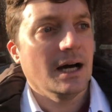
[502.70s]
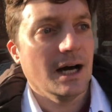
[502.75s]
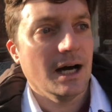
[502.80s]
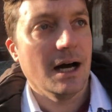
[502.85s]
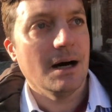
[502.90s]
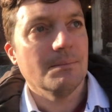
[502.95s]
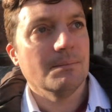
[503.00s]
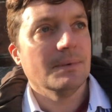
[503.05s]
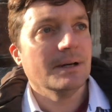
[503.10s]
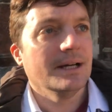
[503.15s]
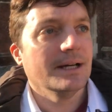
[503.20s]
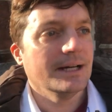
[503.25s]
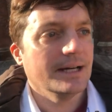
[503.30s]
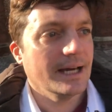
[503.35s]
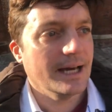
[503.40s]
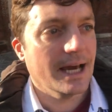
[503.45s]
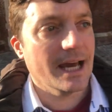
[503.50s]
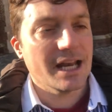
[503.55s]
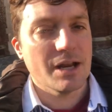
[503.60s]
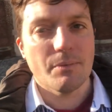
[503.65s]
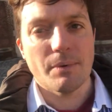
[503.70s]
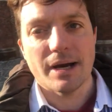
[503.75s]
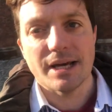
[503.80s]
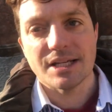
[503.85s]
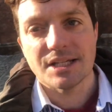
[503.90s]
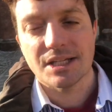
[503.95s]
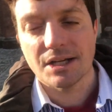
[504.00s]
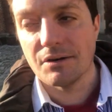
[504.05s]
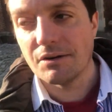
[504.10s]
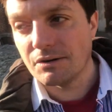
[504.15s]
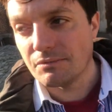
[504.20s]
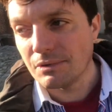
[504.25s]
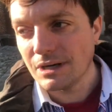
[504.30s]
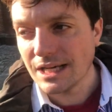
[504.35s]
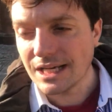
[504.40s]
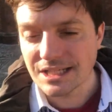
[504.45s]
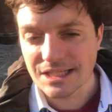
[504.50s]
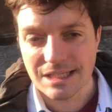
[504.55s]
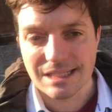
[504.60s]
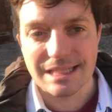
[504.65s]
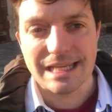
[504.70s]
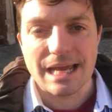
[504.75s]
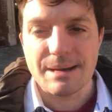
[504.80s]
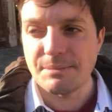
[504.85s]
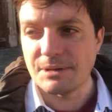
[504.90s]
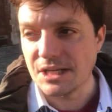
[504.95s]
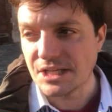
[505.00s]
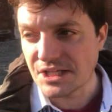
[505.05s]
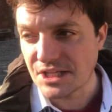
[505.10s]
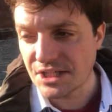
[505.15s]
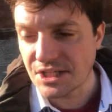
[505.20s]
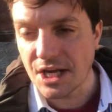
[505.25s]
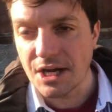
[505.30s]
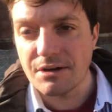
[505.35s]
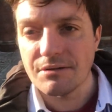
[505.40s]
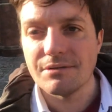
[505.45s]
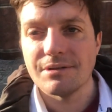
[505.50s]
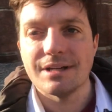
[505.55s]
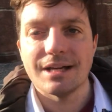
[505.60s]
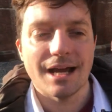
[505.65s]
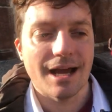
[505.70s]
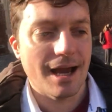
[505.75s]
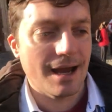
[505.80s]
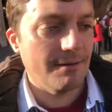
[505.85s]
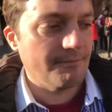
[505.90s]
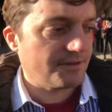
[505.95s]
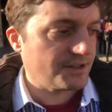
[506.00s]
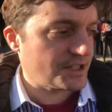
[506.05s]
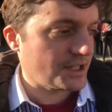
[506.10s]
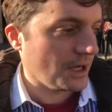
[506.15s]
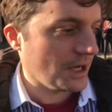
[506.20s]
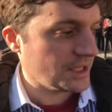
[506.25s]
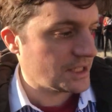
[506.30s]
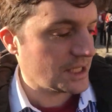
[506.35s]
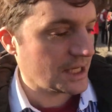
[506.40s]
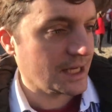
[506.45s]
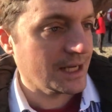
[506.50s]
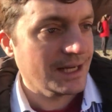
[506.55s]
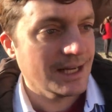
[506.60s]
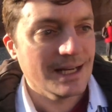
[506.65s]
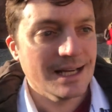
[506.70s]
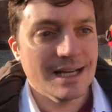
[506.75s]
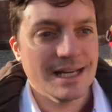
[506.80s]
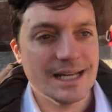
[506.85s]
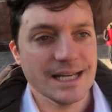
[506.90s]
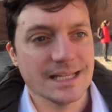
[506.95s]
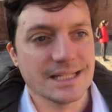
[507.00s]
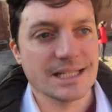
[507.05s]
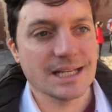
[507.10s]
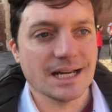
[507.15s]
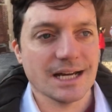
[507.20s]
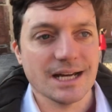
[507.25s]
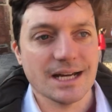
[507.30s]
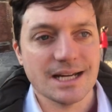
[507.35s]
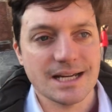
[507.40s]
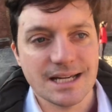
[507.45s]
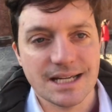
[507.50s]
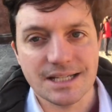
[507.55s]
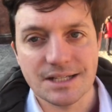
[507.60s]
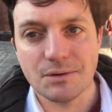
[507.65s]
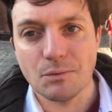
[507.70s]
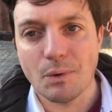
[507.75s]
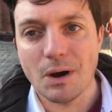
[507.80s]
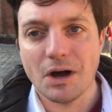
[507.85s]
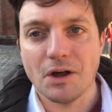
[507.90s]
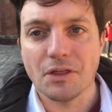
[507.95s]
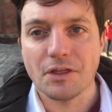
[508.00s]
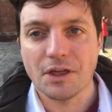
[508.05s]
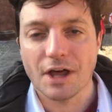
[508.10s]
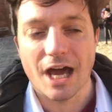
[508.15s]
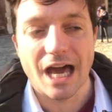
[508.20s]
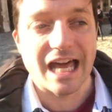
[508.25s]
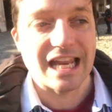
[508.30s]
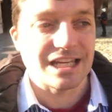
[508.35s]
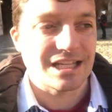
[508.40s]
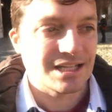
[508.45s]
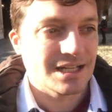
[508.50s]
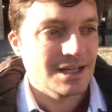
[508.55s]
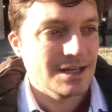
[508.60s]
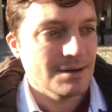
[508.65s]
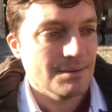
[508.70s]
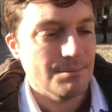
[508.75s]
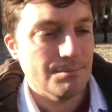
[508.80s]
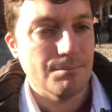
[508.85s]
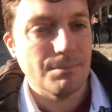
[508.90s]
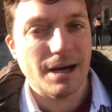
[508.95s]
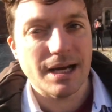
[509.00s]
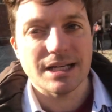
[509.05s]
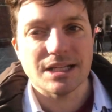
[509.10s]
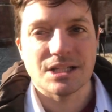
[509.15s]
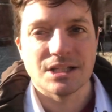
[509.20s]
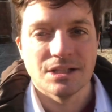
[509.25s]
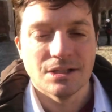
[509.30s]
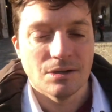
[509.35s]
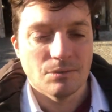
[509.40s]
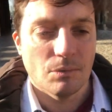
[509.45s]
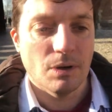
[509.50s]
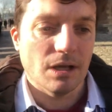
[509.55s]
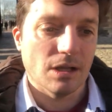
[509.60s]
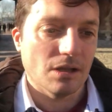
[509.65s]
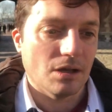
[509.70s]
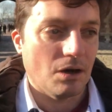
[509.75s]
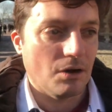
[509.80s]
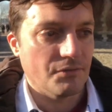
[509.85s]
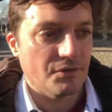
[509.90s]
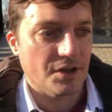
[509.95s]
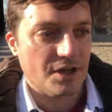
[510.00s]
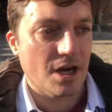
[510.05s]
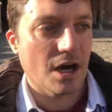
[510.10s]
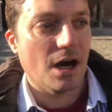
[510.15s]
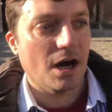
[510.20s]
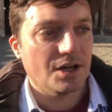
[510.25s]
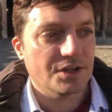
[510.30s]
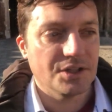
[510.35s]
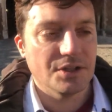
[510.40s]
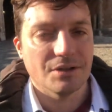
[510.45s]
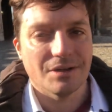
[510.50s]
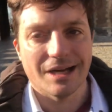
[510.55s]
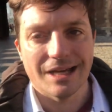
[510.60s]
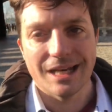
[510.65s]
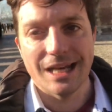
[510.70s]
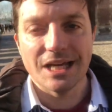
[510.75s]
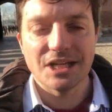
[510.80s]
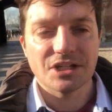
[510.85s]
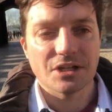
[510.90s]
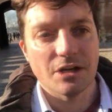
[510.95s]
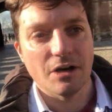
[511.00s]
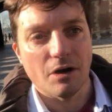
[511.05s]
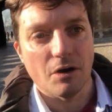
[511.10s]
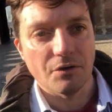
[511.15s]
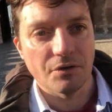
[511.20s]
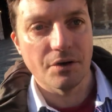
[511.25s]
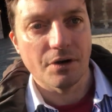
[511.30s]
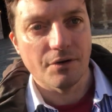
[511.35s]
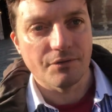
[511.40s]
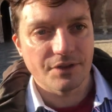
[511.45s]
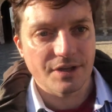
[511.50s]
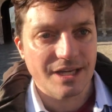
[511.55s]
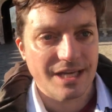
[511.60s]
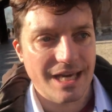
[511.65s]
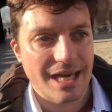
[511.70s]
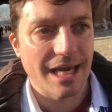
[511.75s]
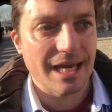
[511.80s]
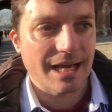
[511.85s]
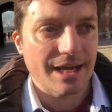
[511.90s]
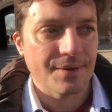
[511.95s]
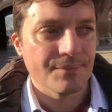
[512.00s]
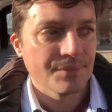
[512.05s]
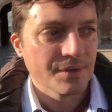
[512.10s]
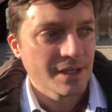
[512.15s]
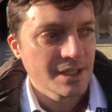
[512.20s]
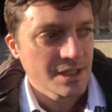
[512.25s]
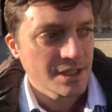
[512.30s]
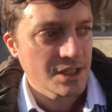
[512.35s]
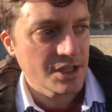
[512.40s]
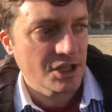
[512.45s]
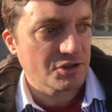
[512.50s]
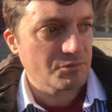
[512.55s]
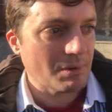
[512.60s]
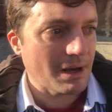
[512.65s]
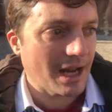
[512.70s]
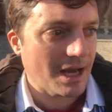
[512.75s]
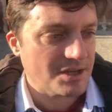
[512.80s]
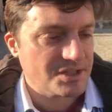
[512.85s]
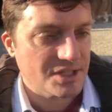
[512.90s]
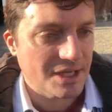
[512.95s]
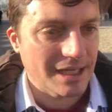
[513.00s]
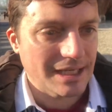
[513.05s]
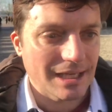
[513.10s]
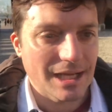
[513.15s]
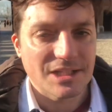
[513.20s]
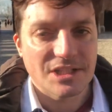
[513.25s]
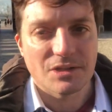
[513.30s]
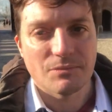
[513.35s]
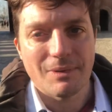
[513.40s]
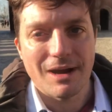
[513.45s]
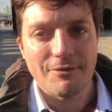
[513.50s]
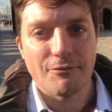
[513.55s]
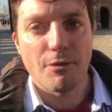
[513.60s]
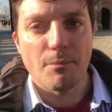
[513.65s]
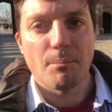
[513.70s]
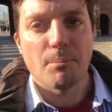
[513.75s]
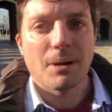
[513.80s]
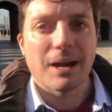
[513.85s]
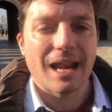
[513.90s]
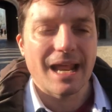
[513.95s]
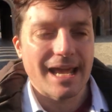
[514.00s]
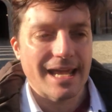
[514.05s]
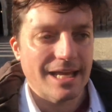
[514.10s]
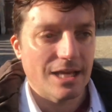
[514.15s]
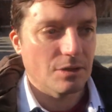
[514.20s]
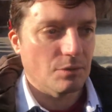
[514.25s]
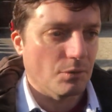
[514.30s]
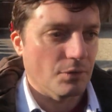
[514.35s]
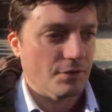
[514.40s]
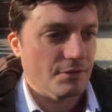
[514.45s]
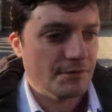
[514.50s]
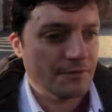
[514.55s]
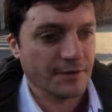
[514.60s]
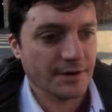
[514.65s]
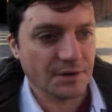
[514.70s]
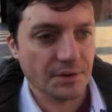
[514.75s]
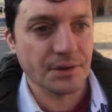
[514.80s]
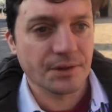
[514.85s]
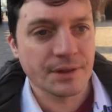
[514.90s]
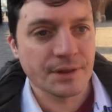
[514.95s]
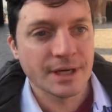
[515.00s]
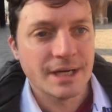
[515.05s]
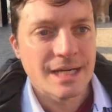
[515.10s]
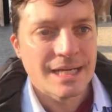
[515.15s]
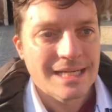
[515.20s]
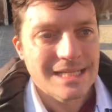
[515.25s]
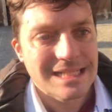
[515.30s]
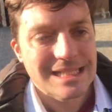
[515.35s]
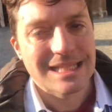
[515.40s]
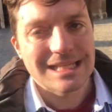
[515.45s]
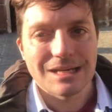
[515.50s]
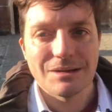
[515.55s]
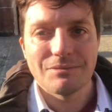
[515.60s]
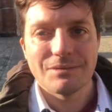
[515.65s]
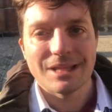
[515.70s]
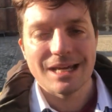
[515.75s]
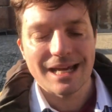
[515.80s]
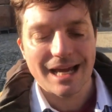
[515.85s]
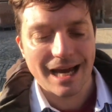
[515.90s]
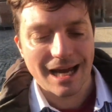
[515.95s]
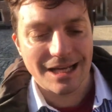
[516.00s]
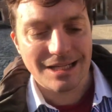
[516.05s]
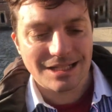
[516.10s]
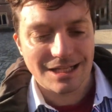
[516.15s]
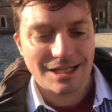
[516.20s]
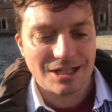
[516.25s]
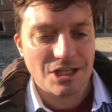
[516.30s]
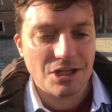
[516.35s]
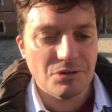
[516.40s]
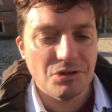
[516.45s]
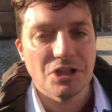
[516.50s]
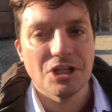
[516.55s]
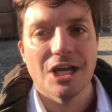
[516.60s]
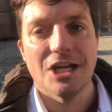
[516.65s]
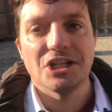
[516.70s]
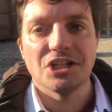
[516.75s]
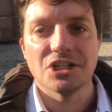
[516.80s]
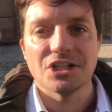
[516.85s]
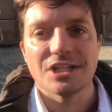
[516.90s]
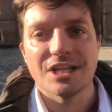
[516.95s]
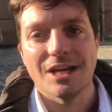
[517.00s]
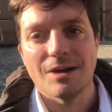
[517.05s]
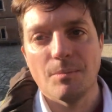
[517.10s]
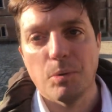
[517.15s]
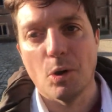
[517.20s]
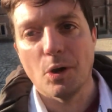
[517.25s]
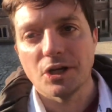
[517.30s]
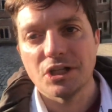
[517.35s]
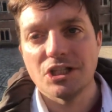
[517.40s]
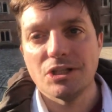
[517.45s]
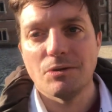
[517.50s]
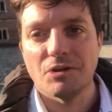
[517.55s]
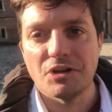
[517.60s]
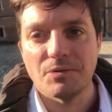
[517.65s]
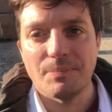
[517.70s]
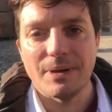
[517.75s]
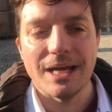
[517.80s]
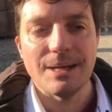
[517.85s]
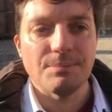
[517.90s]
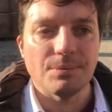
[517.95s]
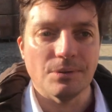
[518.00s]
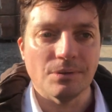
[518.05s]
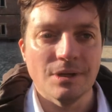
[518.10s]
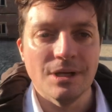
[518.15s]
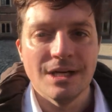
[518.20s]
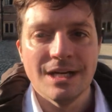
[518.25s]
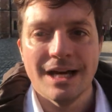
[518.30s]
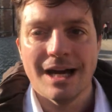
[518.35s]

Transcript: Um, anyway, so it really is a statement in stone, emphasising his, uh, his wealth and might, well, of the cardinal and later on of the king. It was well outside London, away from plague and all the filth. So they had uh, huge kitchens here employing 200 people.